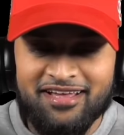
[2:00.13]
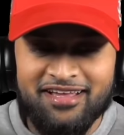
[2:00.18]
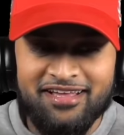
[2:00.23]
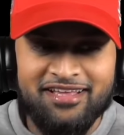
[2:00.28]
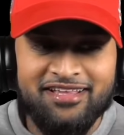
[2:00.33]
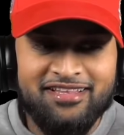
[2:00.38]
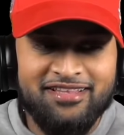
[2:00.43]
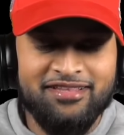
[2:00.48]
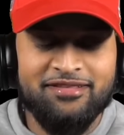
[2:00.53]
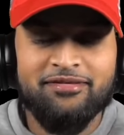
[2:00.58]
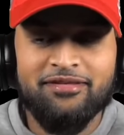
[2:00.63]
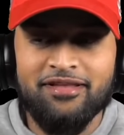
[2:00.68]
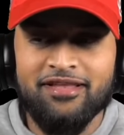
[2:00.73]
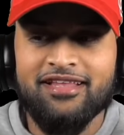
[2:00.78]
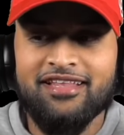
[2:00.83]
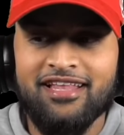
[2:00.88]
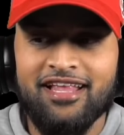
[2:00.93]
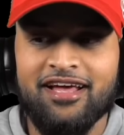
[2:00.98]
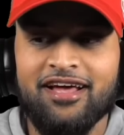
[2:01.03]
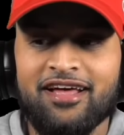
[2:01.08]
Bro,
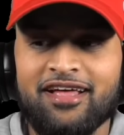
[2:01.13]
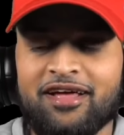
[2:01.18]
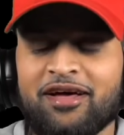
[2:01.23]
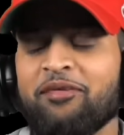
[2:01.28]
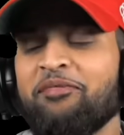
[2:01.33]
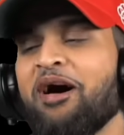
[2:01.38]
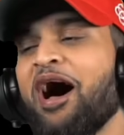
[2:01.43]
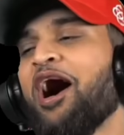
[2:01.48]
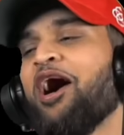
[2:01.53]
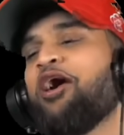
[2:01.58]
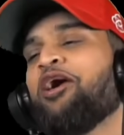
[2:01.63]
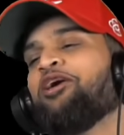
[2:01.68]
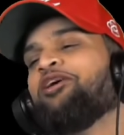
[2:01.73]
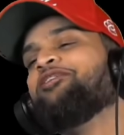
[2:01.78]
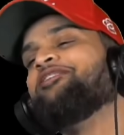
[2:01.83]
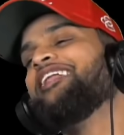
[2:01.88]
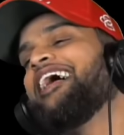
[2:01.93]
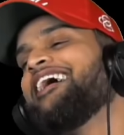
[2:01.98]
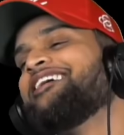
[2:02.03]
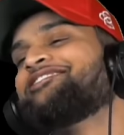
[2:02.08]

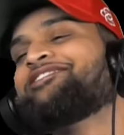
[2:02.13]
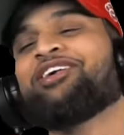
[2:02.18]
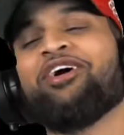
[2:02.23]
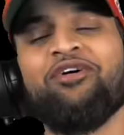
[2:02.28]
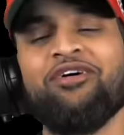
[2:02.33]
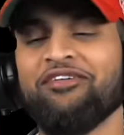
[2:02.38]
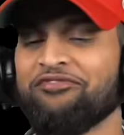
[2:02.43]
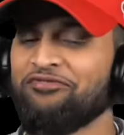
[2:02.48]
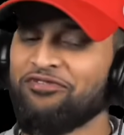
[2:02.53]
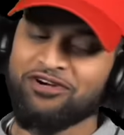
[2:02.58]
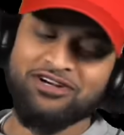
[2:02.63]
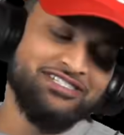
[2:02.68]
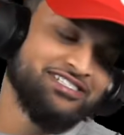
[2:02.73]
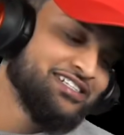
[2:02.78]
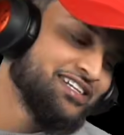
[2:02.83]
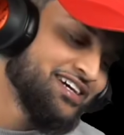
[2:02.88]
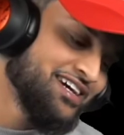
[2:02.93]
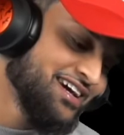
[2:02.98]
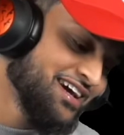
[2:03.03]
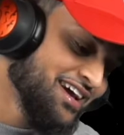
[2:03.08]
that's so
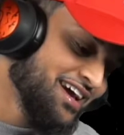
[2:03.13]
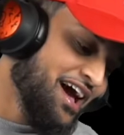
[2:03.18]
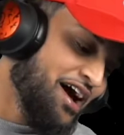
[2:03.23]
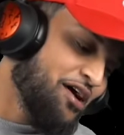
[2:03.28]
racist. They